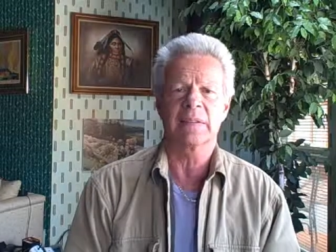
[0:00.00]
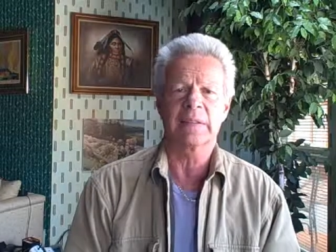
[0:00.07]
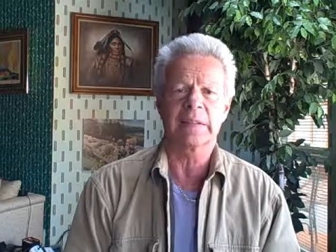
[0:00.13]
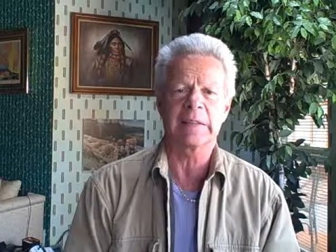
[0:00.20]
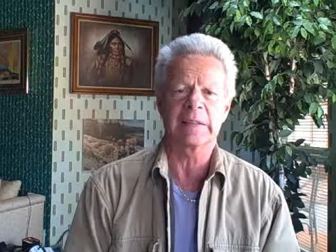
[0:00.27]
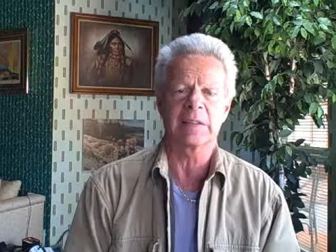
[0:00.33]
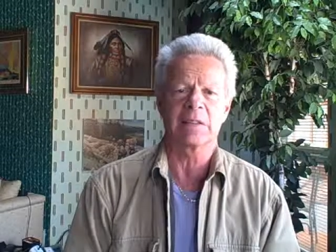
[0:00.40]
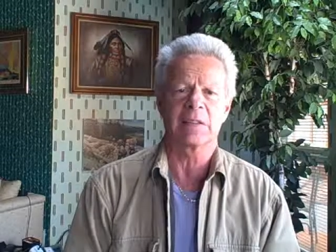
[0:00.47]
the
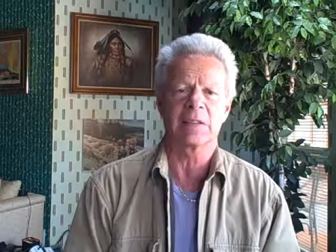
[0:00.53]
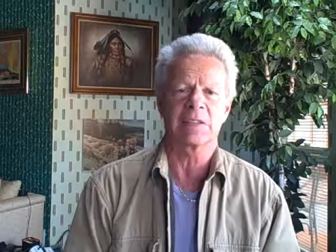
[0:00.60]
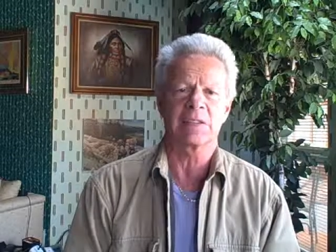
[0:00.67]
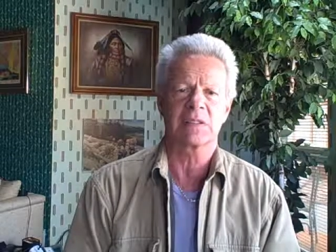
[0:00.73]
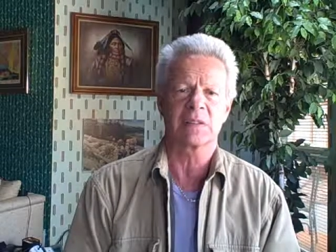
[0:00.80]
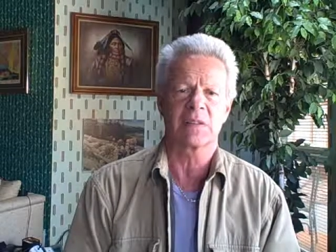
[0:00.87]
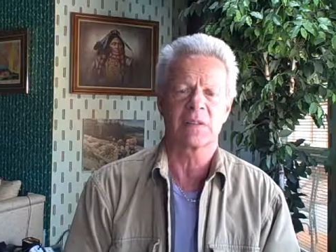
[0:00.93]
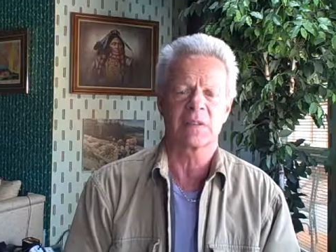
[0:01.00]
end of
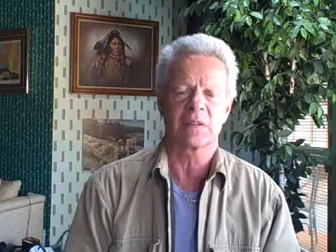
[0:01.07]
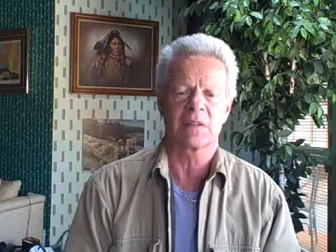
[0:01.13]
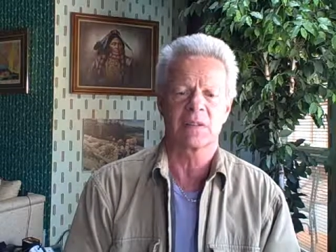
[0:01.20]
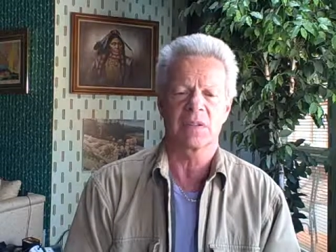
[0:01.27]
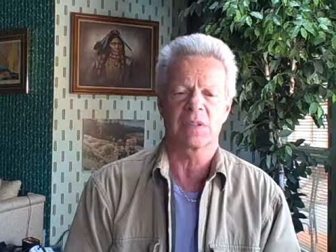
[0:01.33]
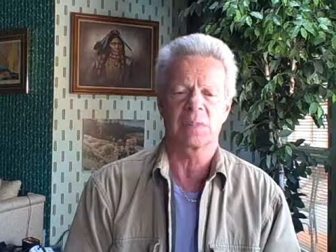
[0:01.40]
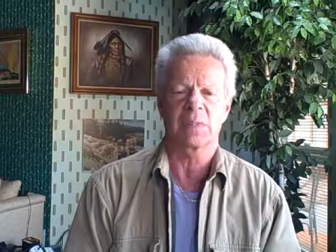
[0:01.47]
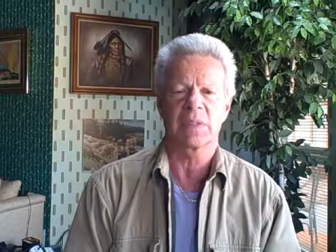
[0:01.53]

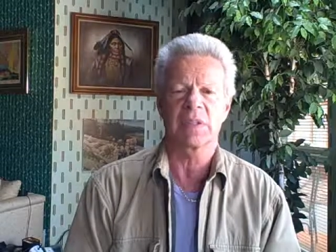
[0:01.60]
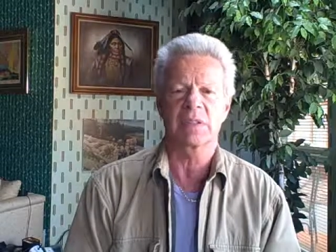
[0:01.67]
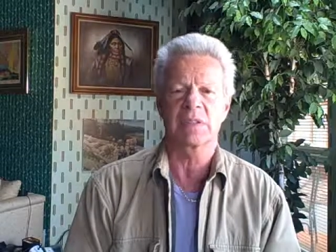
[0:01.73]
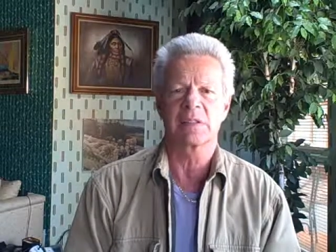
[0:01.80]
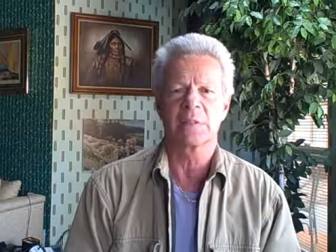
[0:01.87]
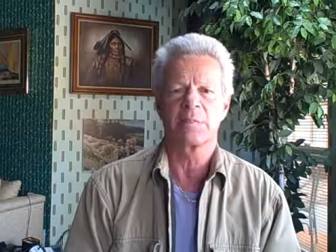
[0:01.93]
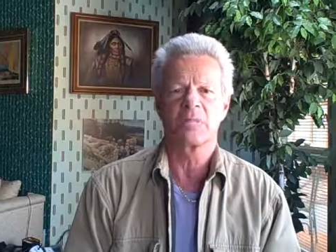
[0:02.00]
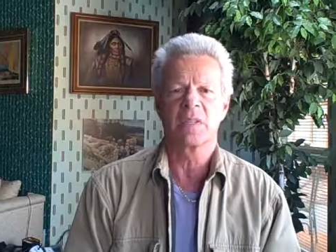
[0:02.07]
this
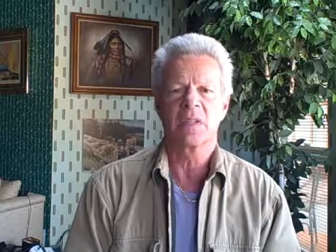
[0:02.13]
piece.